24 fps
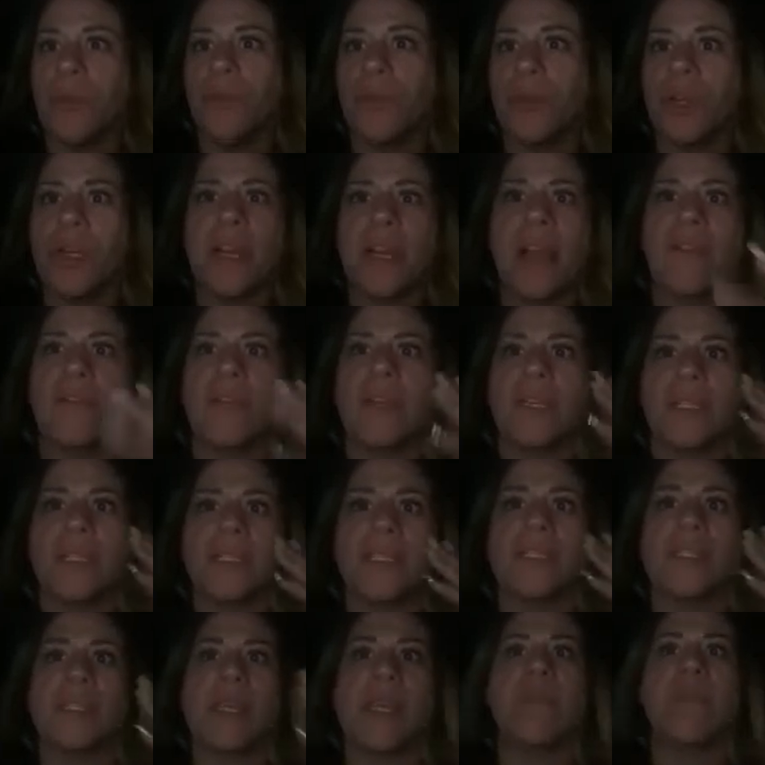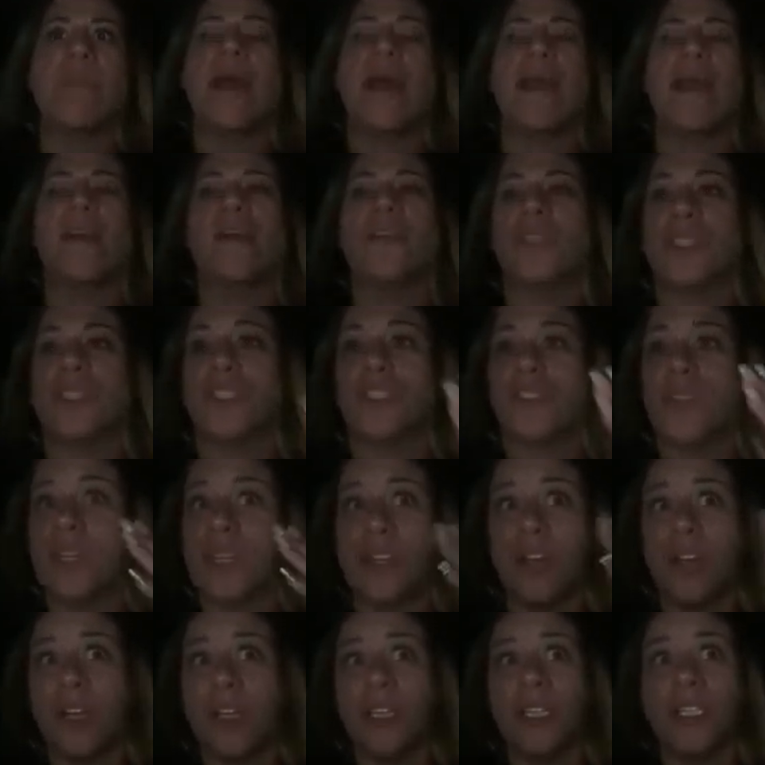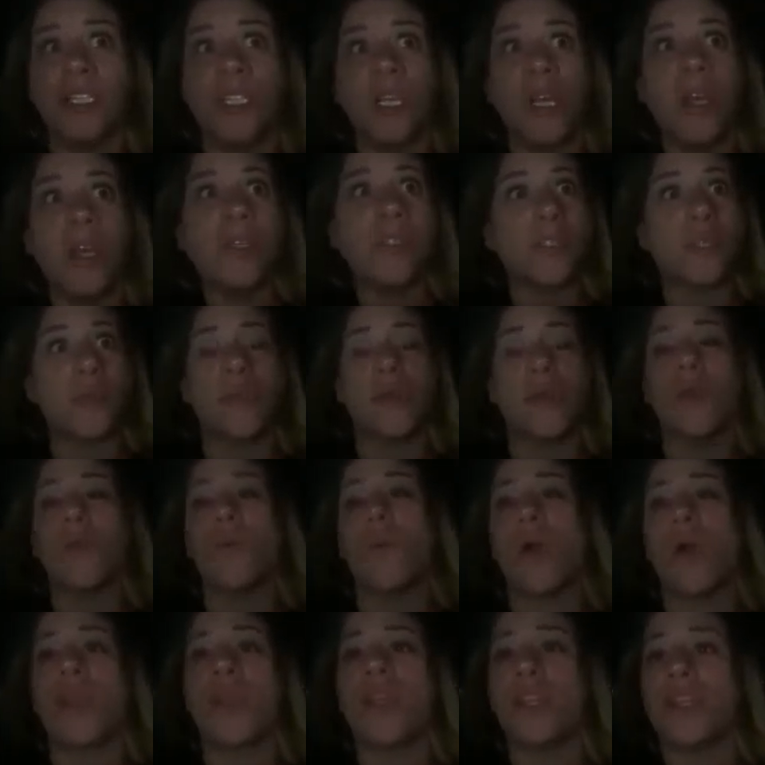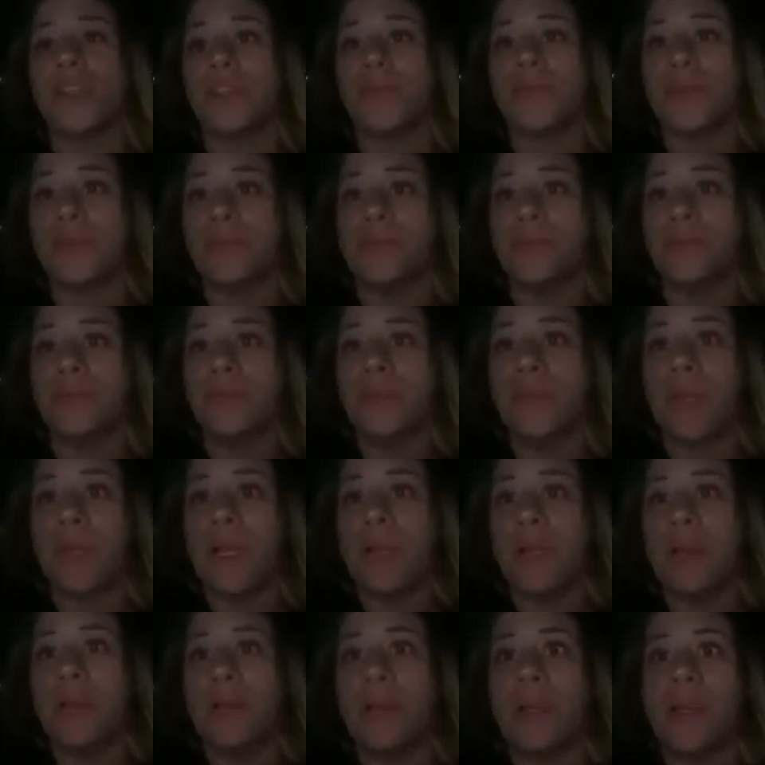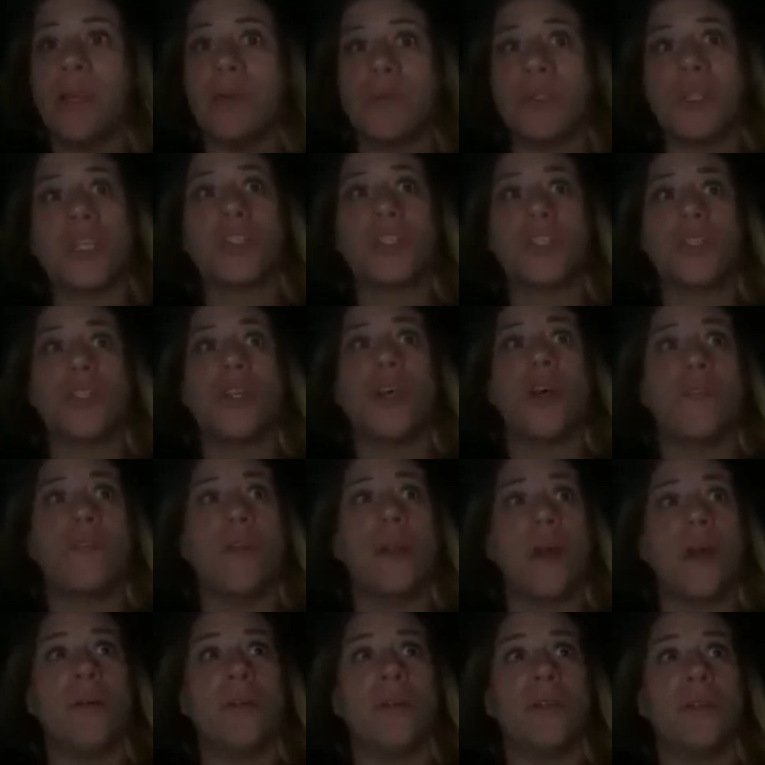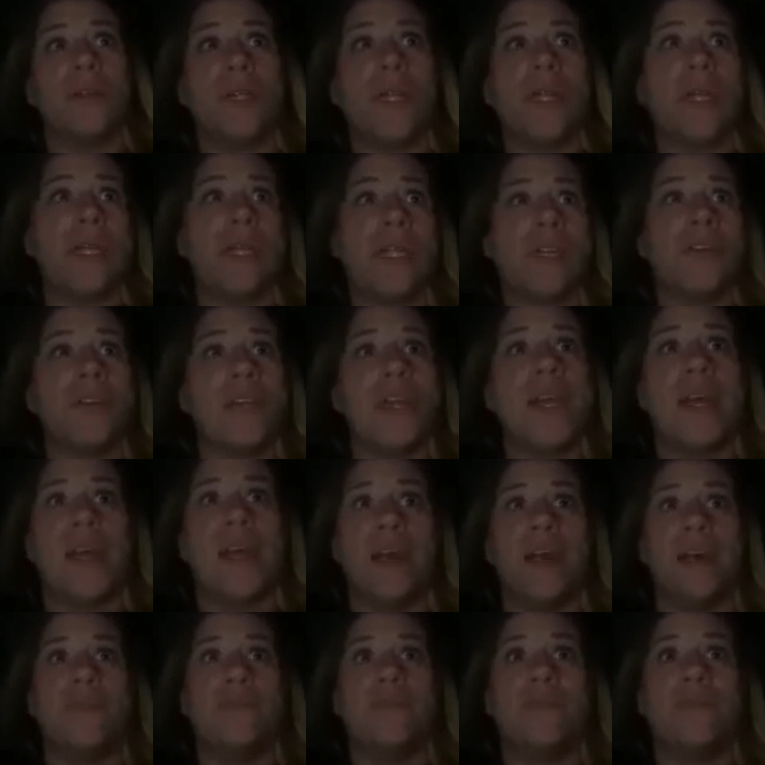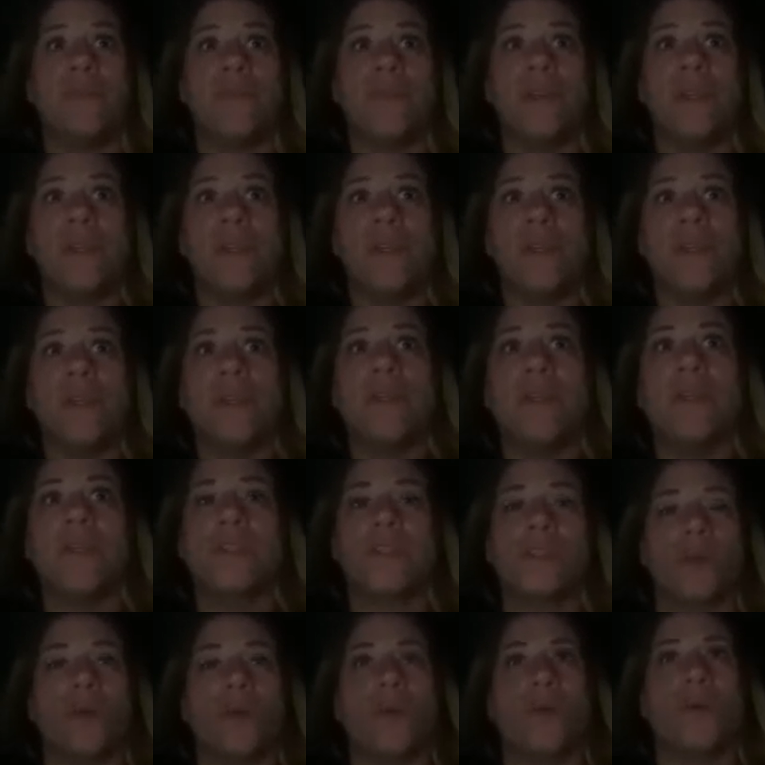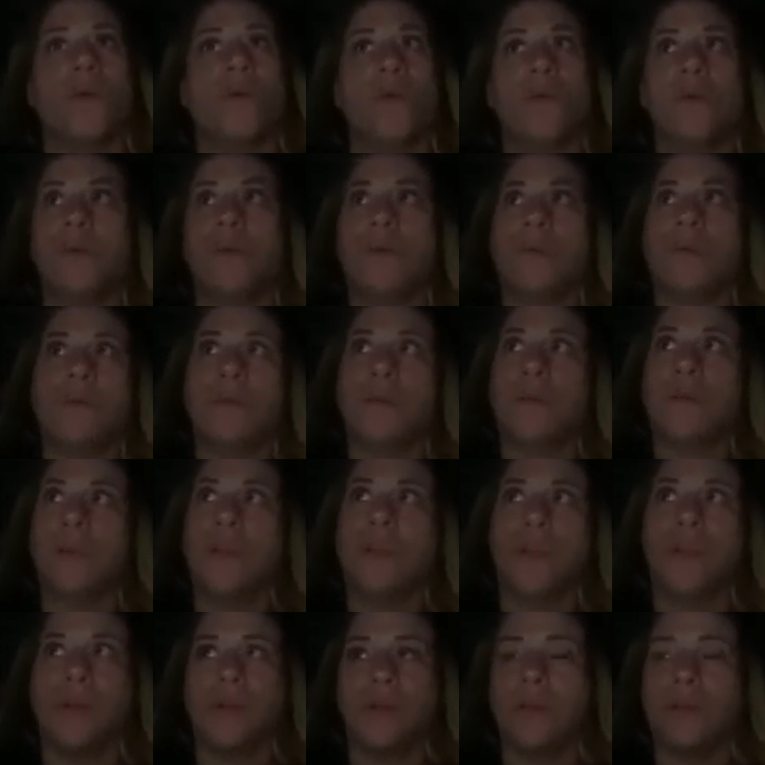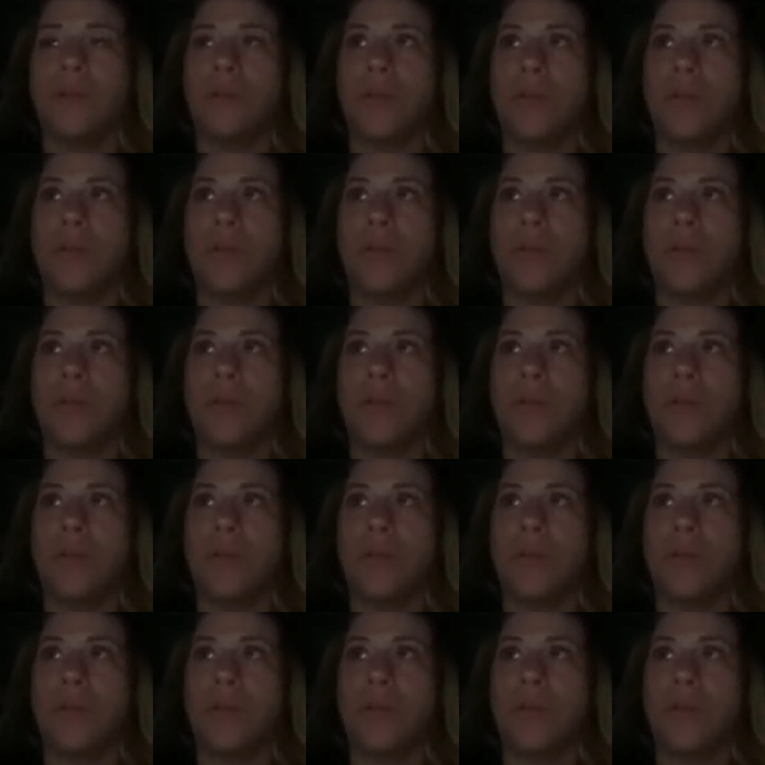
wouldn't have like the same eye contact or acknowledge somebody walking in the room. He was like around like a year and a half. So, you know,